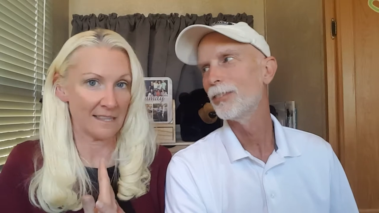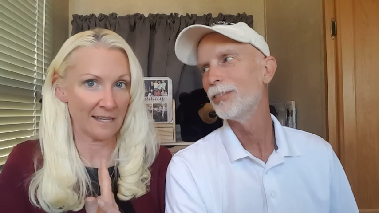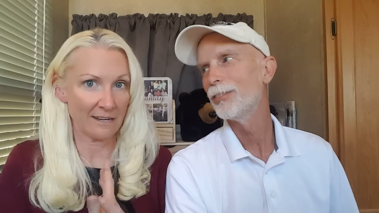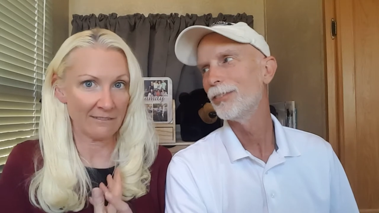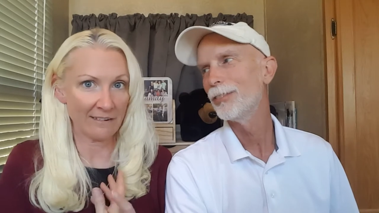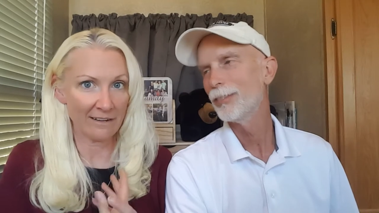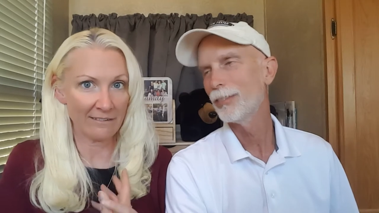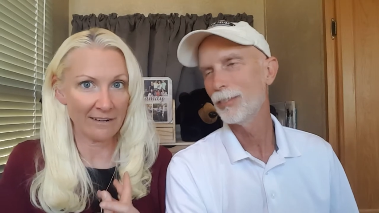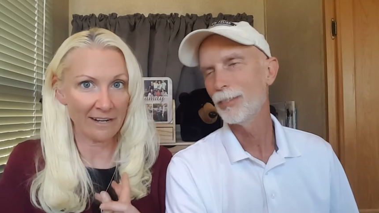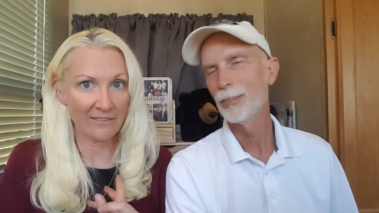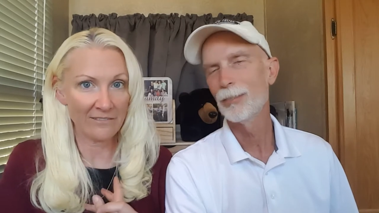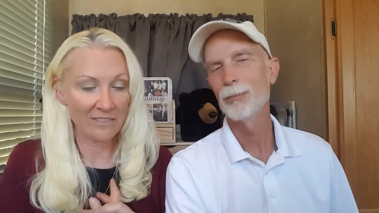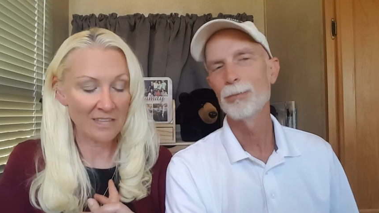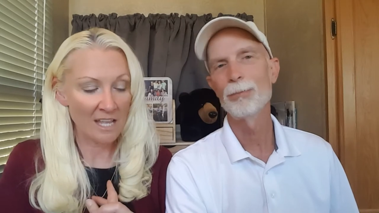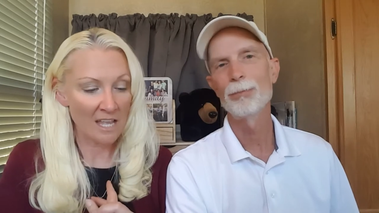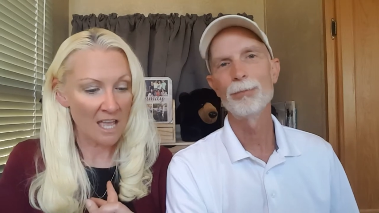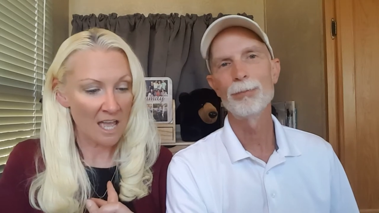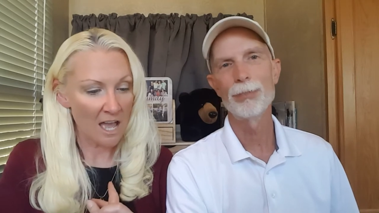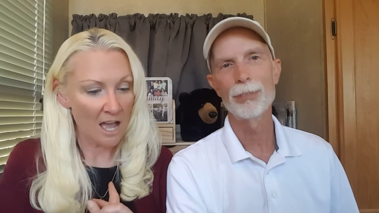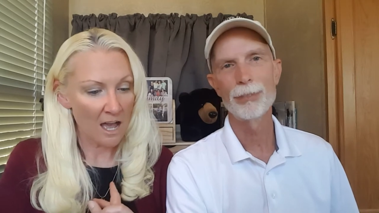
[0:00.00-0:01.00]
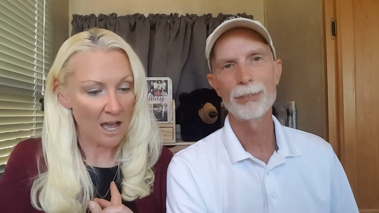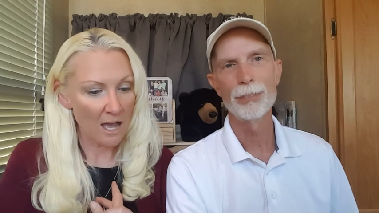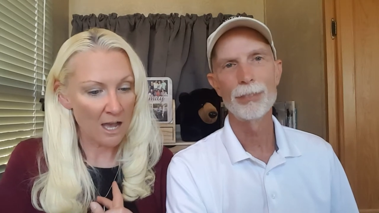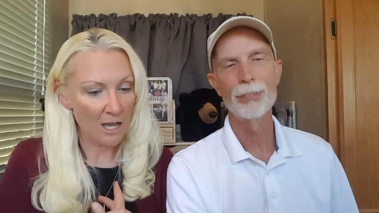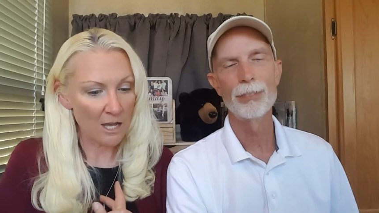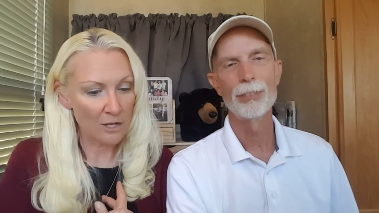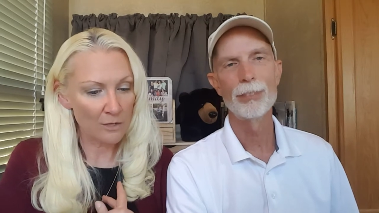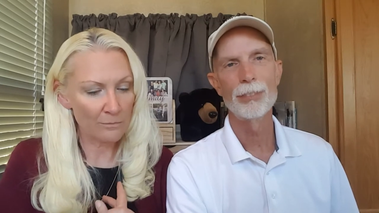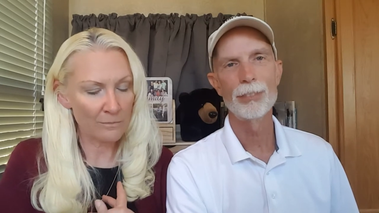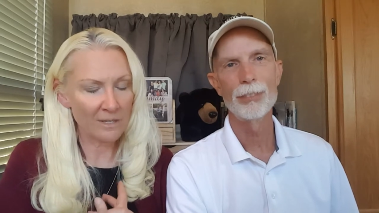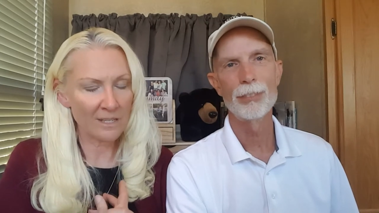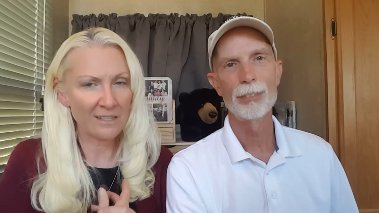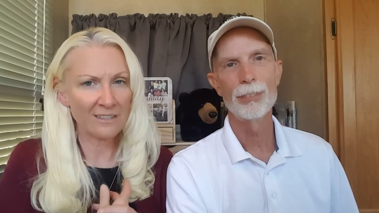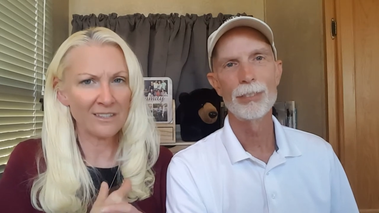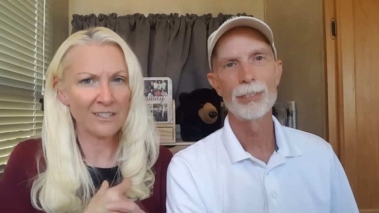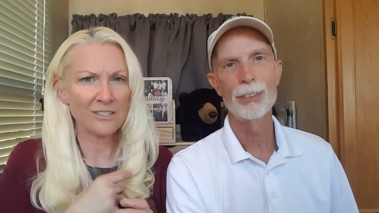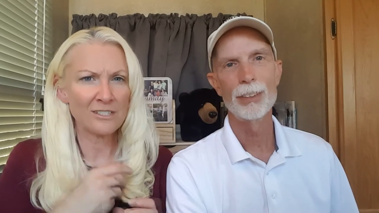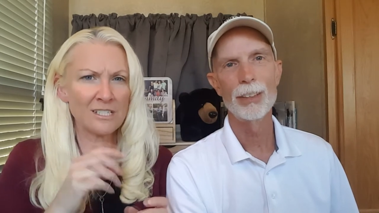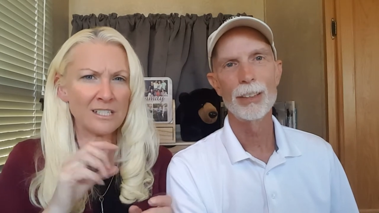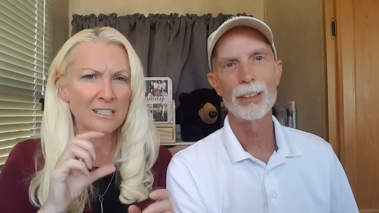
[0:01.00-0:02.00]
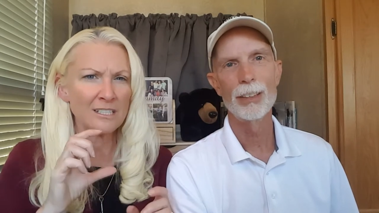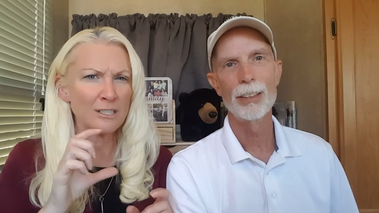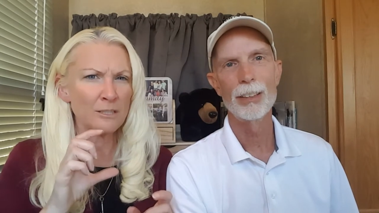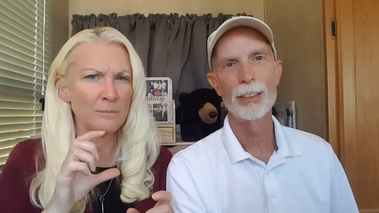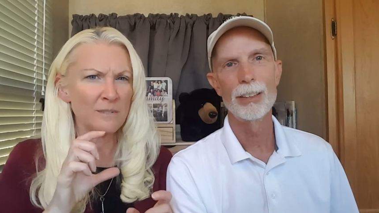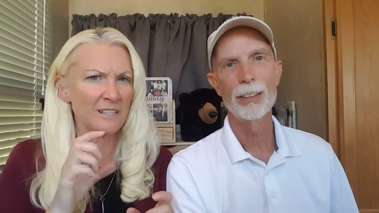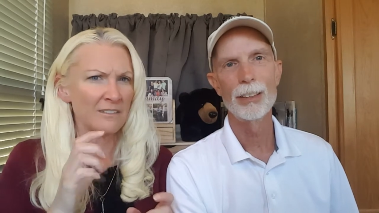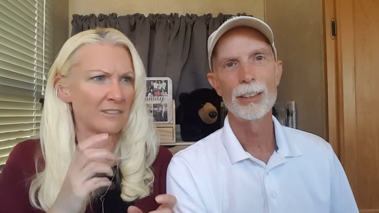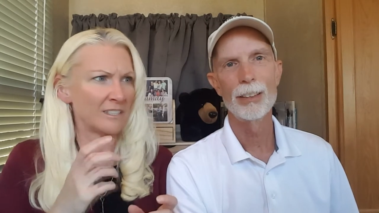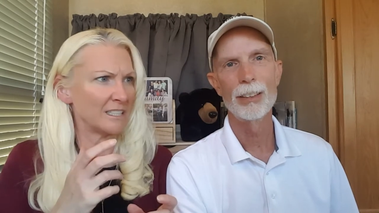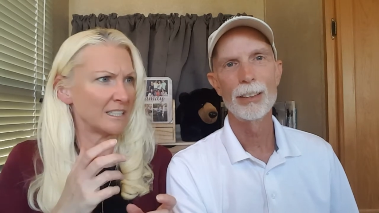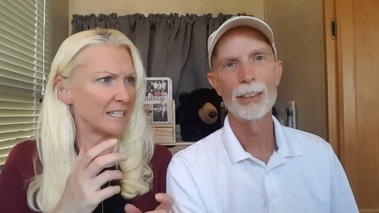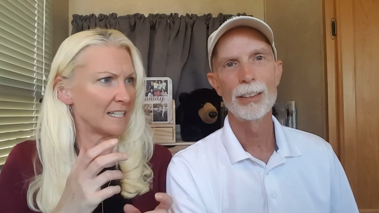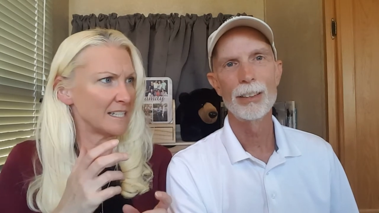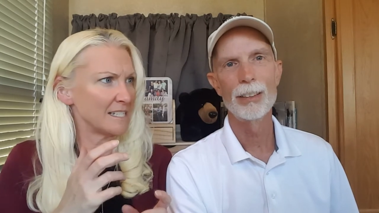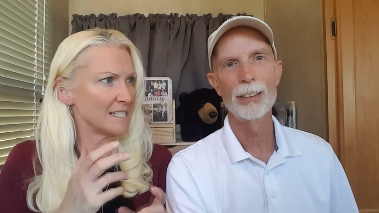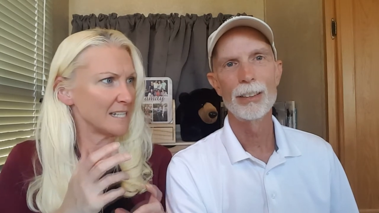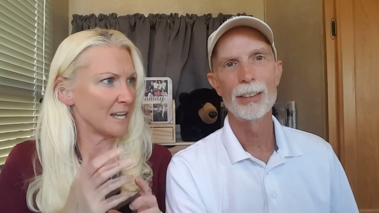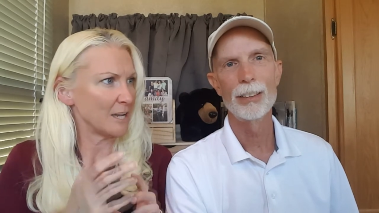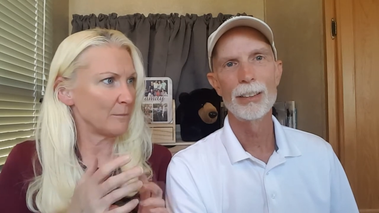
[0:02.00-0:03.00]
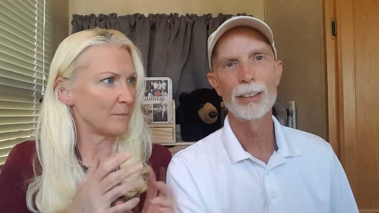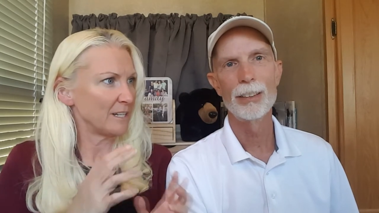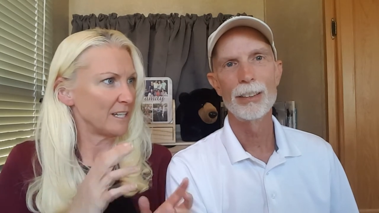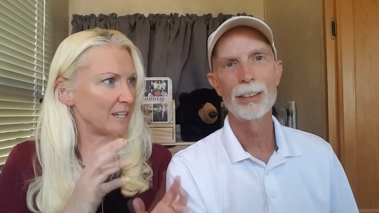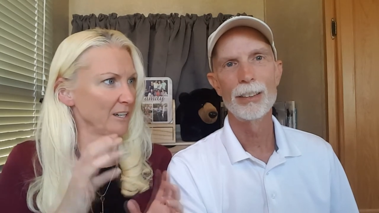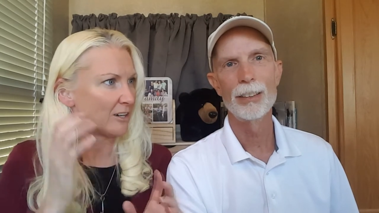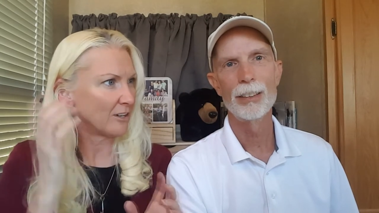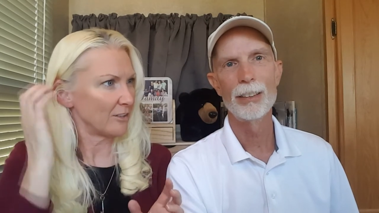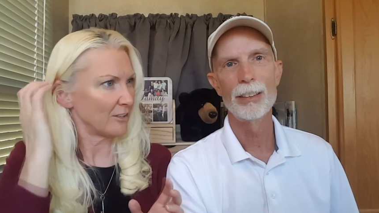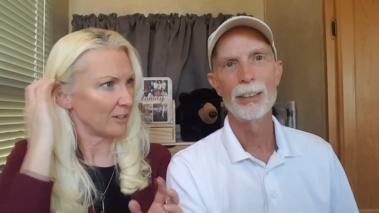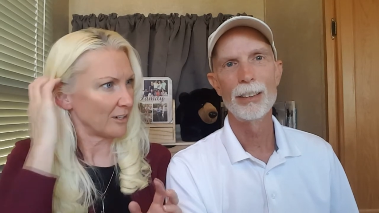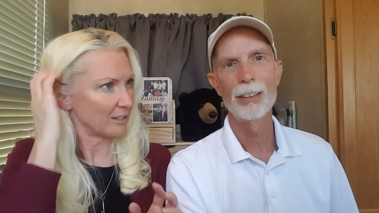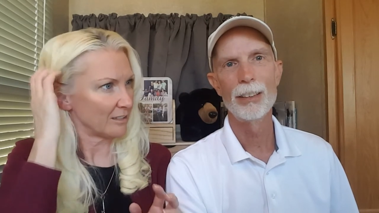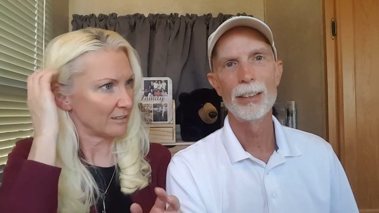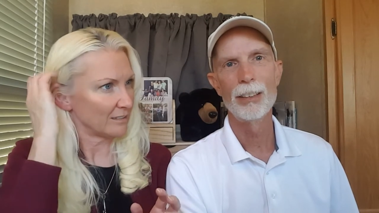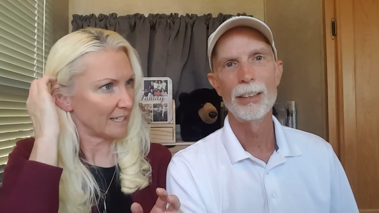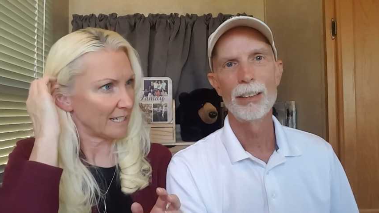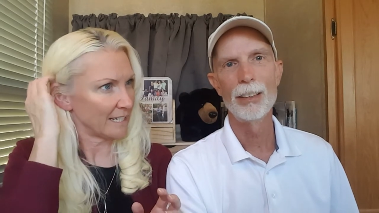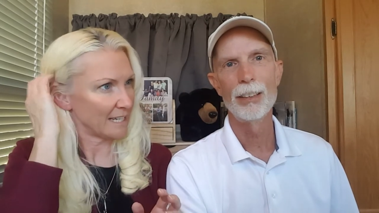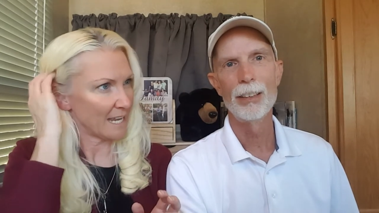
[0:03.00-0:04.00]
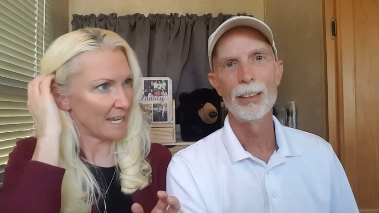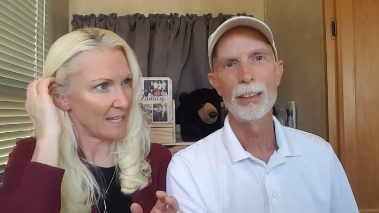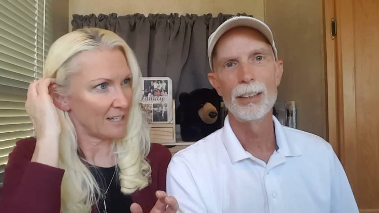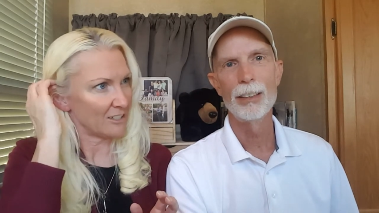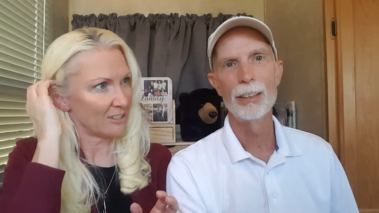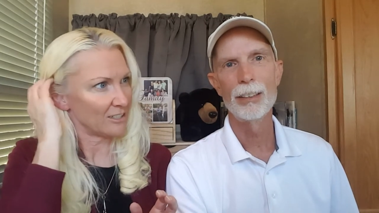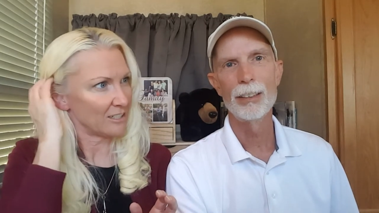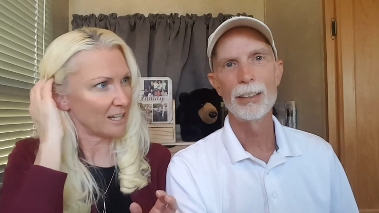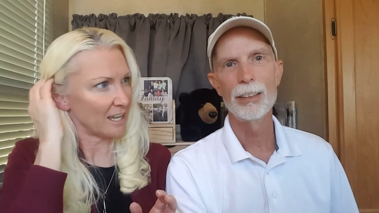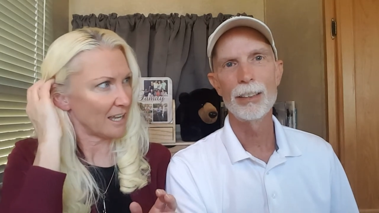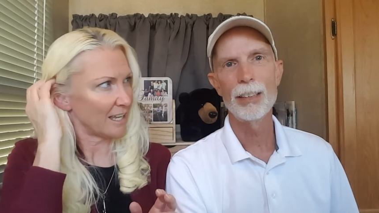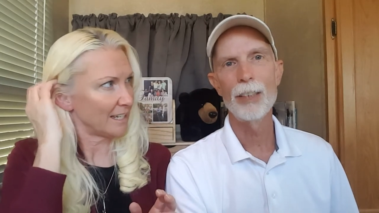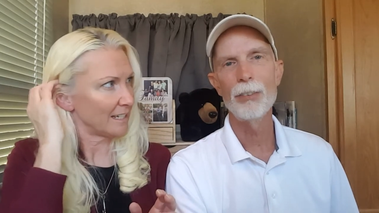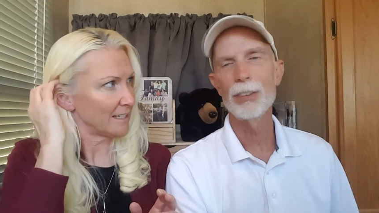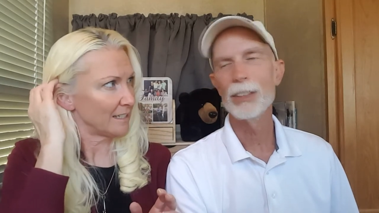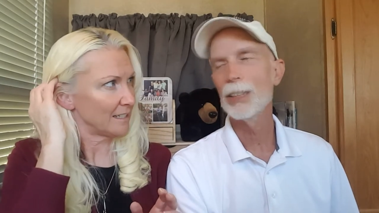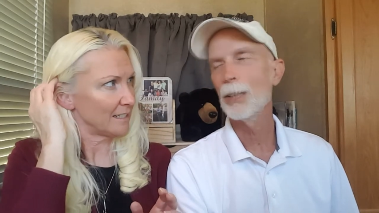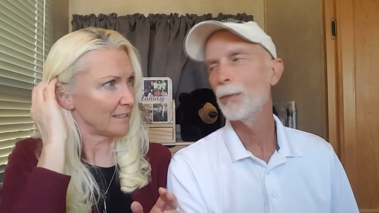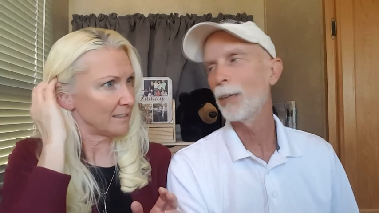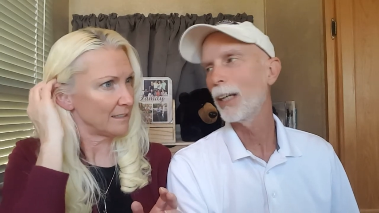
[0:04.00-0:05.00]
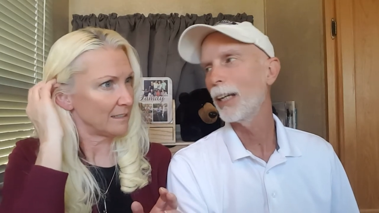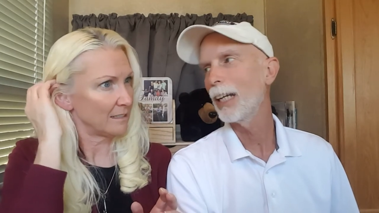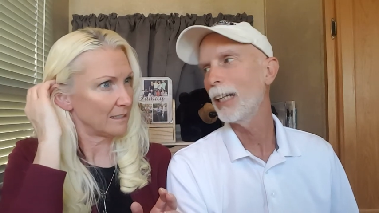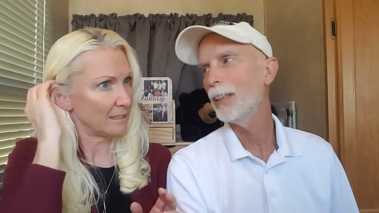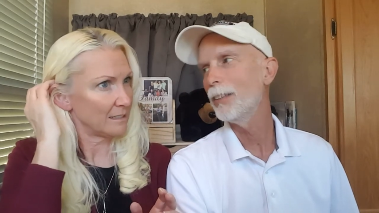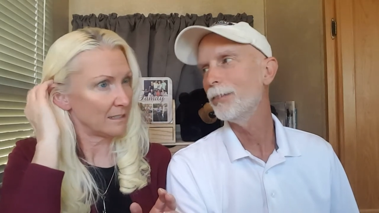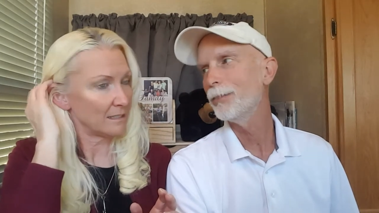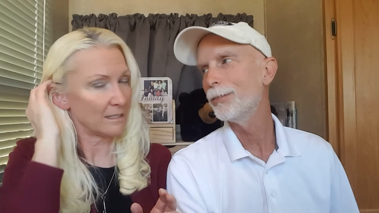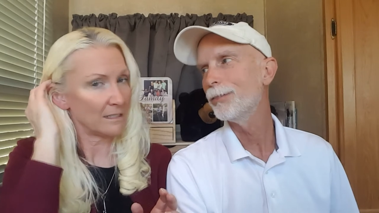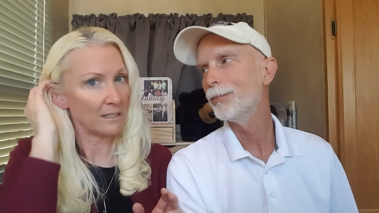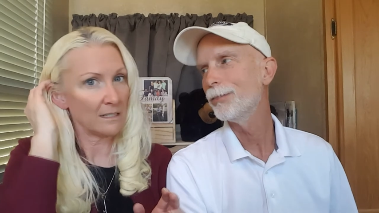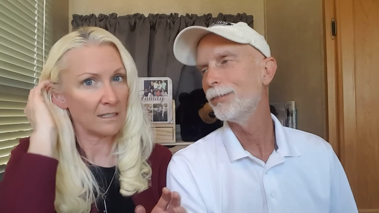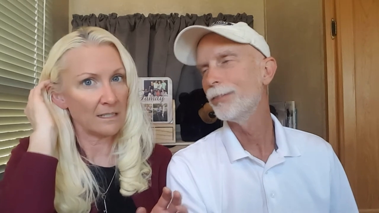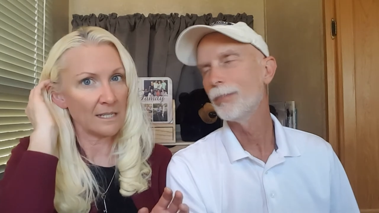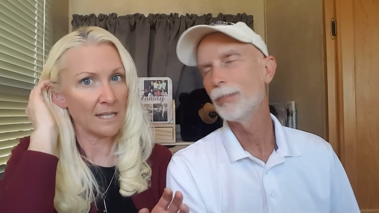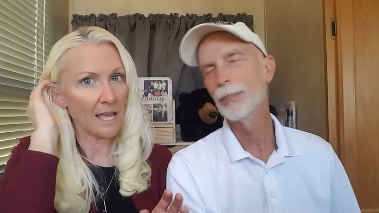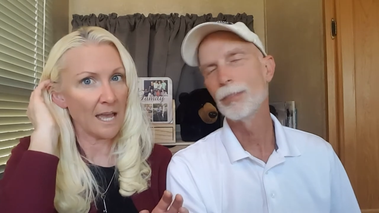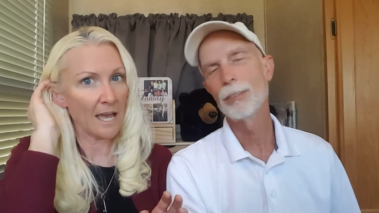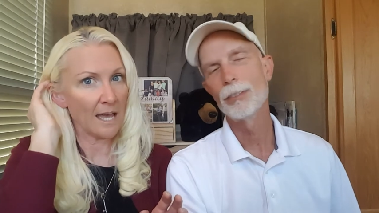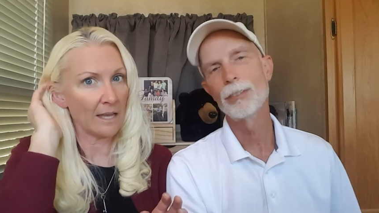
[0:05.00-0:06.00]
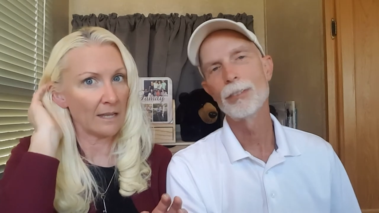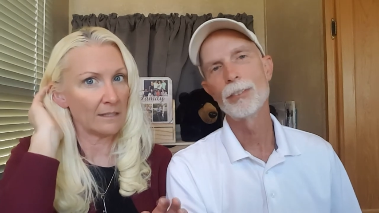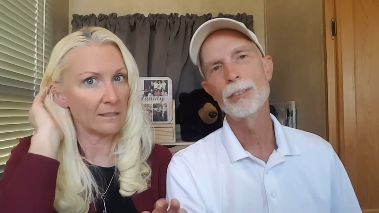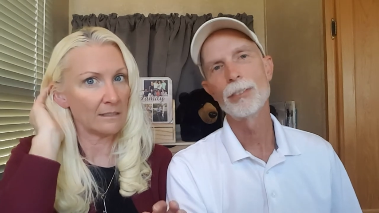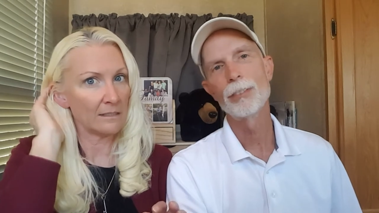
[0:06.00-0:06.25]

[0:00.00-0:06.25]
Speaker 1: that right, right? Mm-hmm. Um, there's a little bit of a list. How many are there? Like eight or nine? I want to say about eight. Yeah,